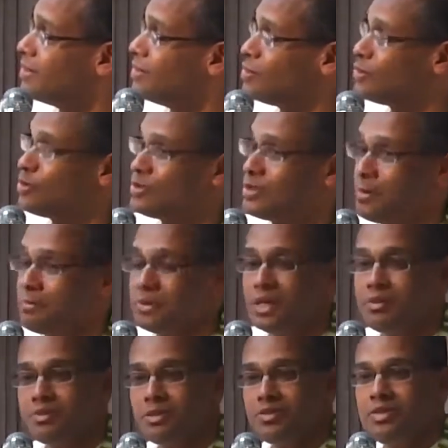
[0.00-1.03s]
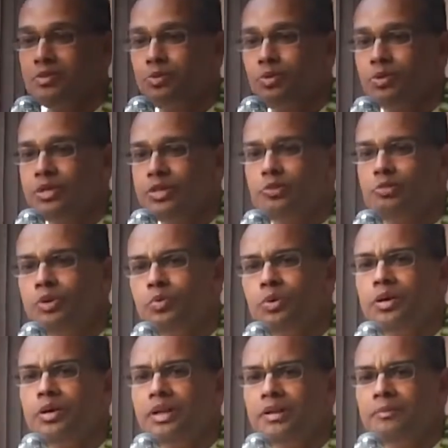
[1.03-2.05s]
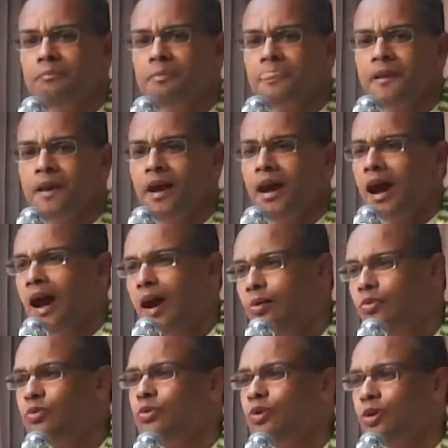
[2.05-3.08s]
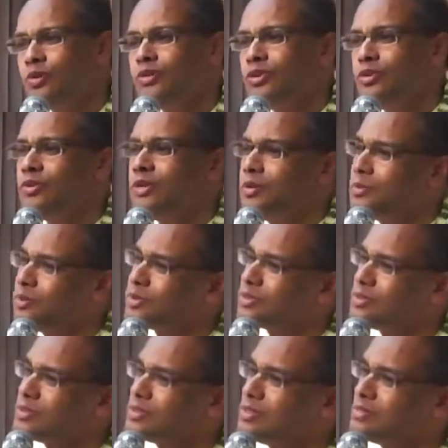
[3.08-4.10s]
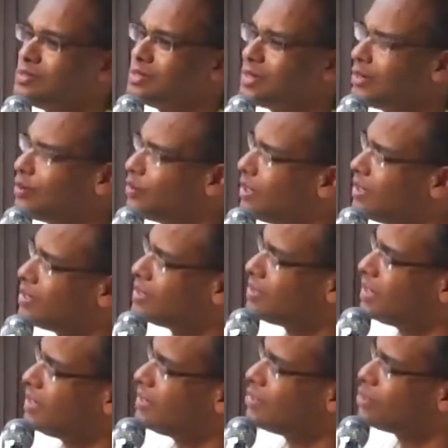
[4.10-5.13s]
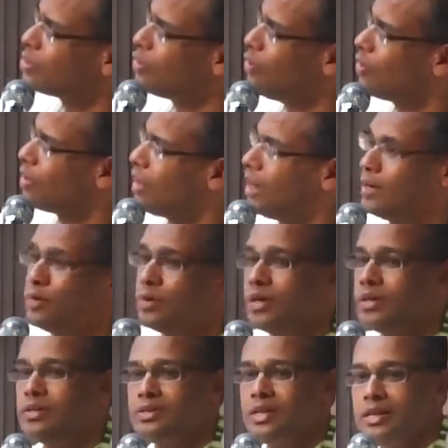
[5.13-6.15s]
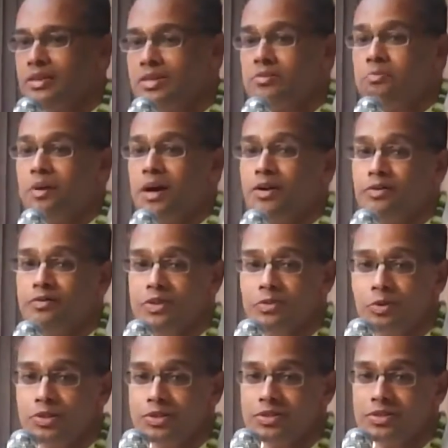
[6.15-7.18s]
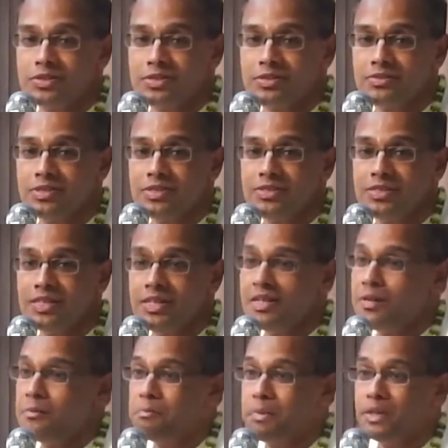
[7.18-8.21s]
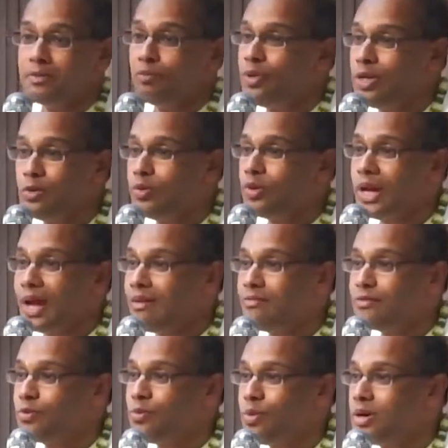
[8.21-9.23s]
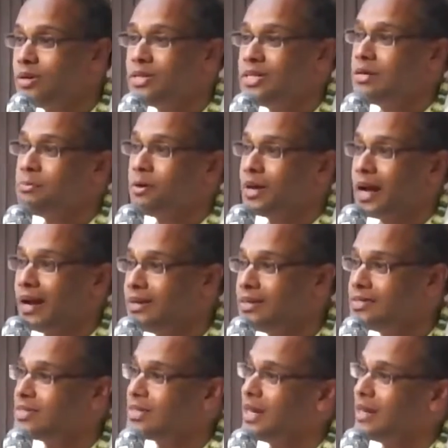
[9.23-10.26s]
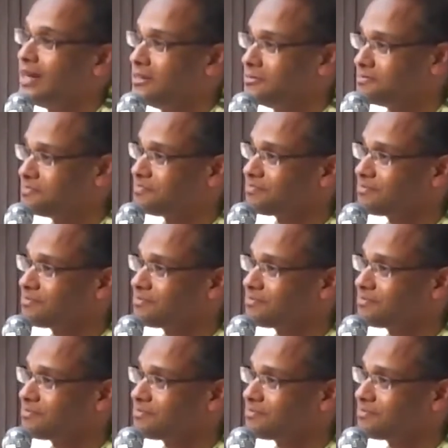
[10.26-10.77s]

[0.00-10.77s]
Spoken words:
So sometimes as devotees we worry how to continue in devotional service. I don't understand this shloka, I don't understand this part of devotional service. But we don't have to worry about understanding.